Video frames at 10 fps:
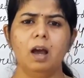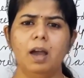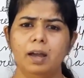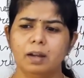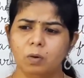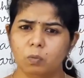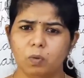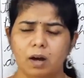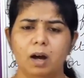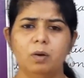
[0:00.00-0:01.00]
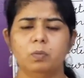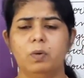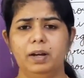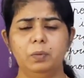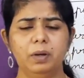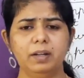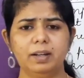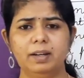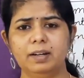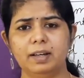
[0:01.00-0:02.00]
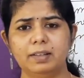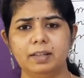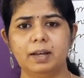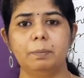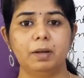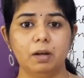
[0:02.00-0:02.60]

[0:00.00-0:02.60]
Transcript: And why we are telling like that?